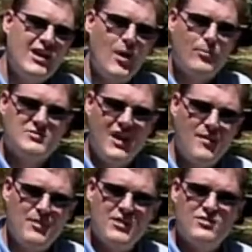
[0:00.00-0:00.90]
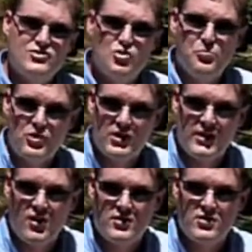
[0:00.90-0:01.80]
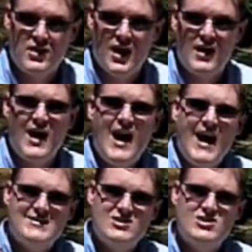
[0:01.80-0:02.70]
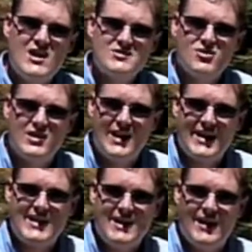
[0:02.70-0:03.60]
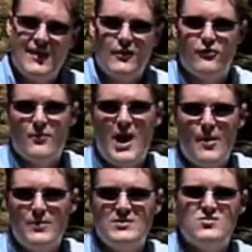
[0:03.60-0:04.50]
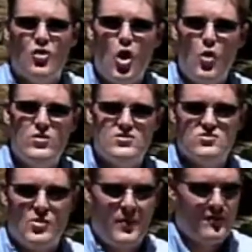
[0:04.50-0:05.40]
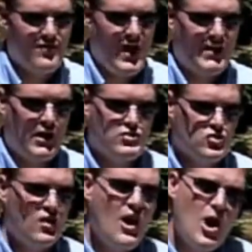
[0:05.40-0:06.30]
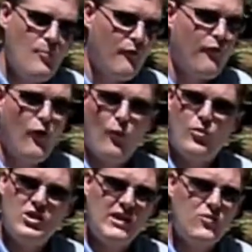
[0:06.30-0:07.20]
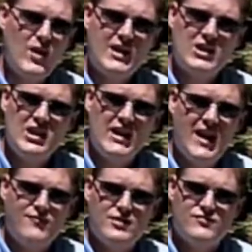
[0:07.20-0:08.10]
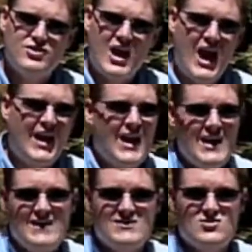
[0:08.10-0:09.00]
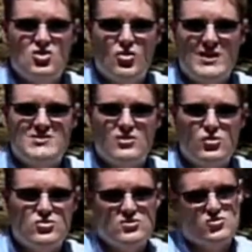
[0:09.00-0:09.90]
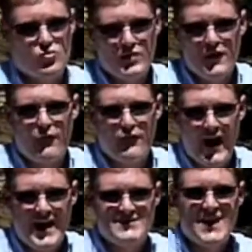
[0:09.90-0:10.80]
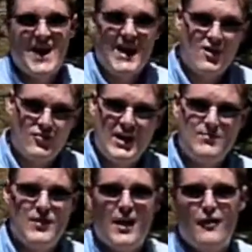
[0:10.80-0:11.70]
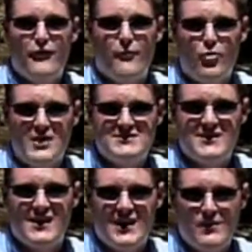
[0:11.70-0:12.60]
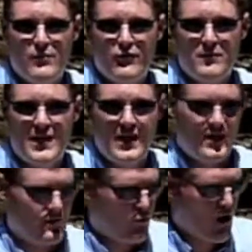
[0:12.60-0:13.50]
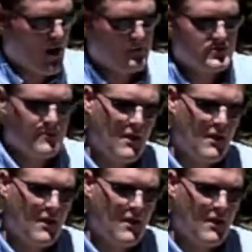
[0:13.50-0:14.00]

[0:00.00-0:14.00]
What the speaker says: couple time a year super clean on your gun, I suggest looking at a kit like from Hoppies or Otis or something of that nature. But for a quick clean after you've shot, this is a great solution. It's real fast, and it'll keep the gun from rusting and keep you from getting into problems.